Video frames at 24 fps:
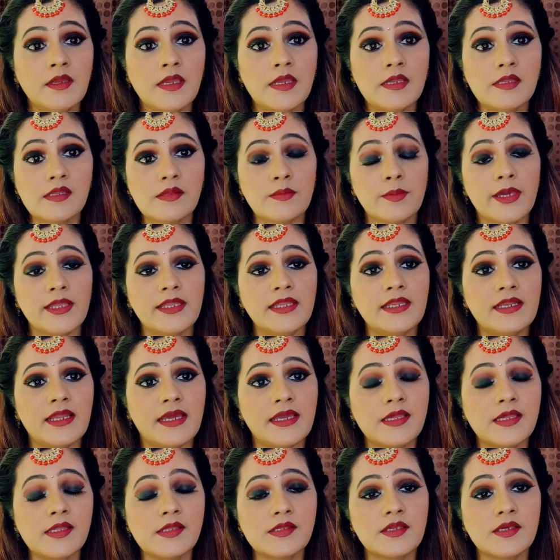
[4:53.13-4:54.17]
it's very
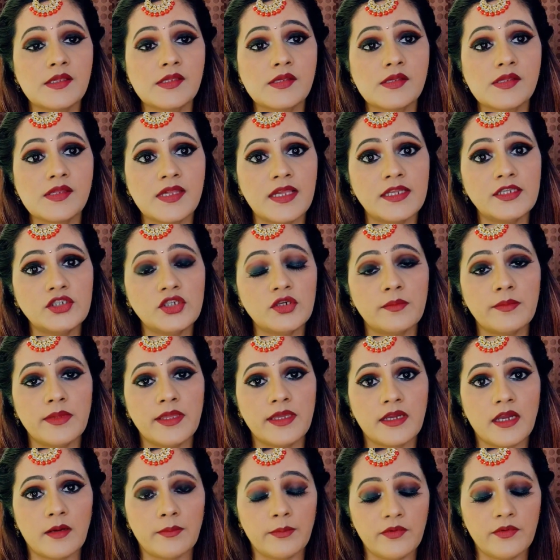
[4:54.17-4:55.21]
nice just to set your
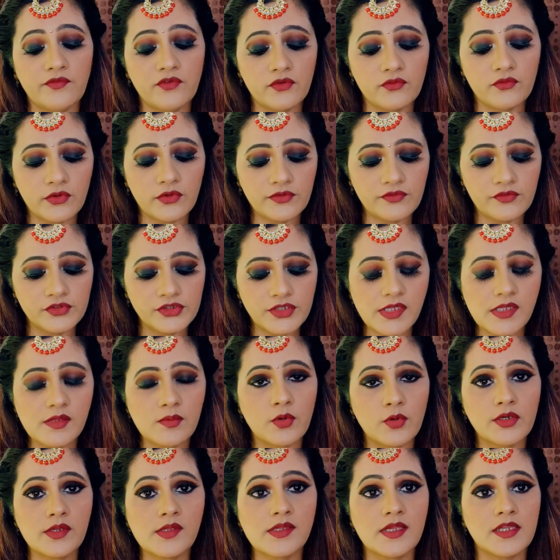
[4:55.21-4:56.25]
makeup. If you just
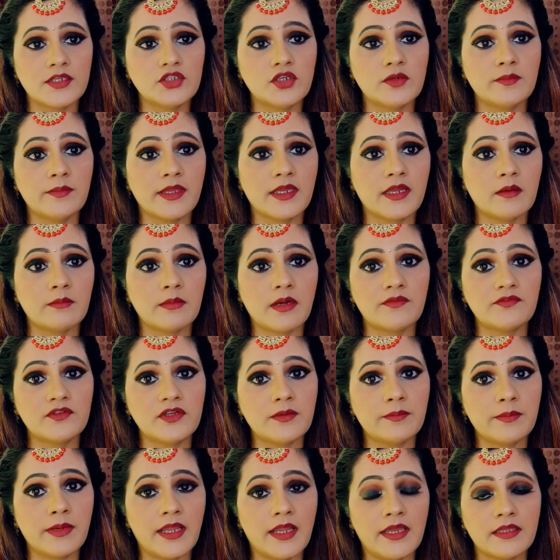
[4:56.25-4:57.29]
want to set your makeup
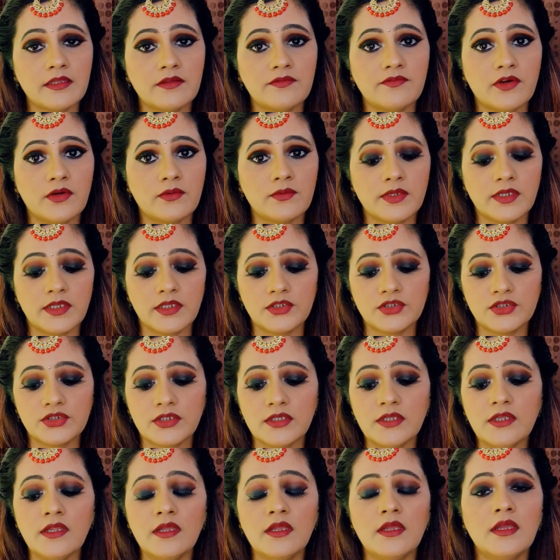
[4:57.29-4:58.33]
after applying the
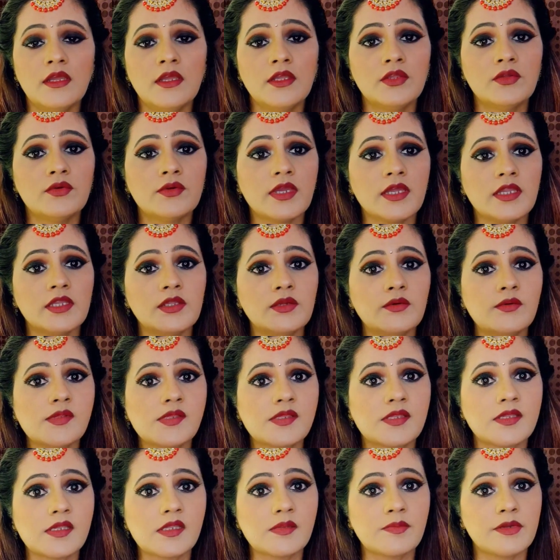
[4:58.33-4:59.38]
foundation, you can
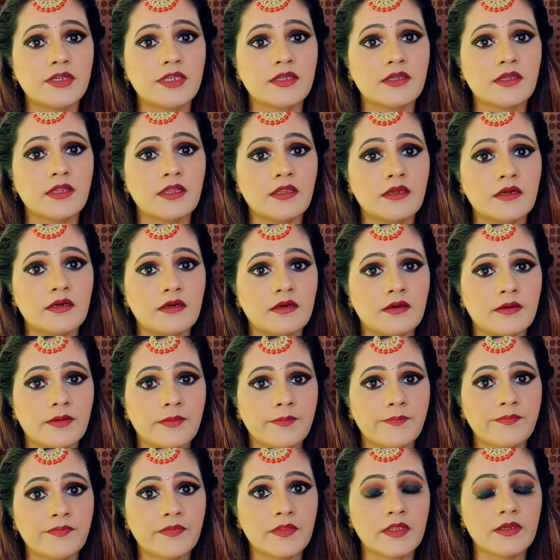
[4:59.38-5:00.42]
use this particular
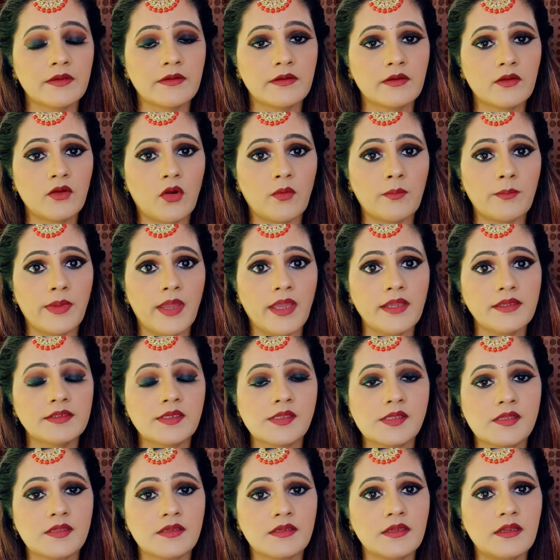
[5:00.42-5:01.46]
compact.
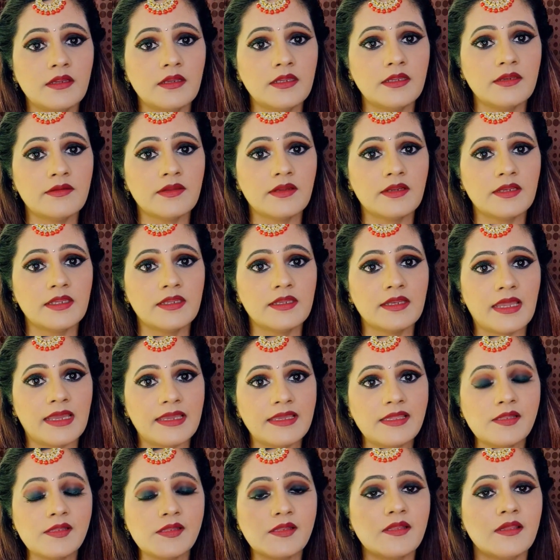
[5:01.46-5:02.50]
It's really
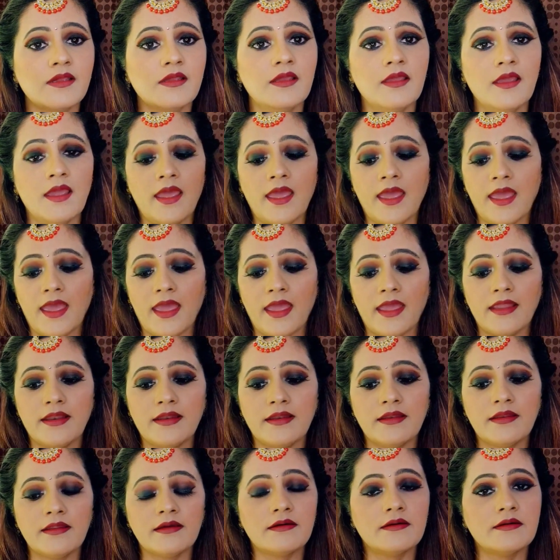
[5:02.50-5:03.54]
nice,
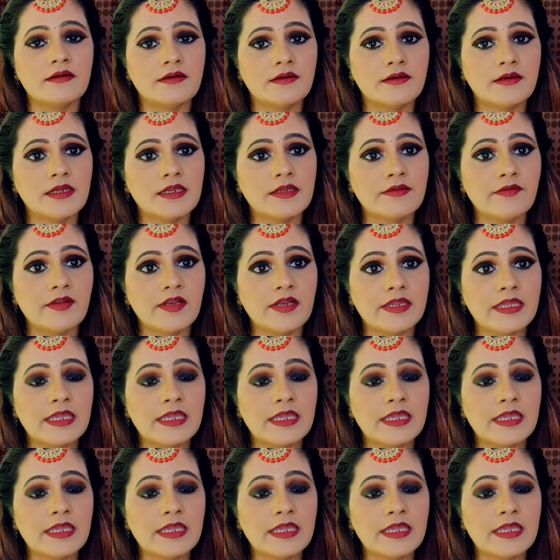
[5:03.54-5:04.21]
and it will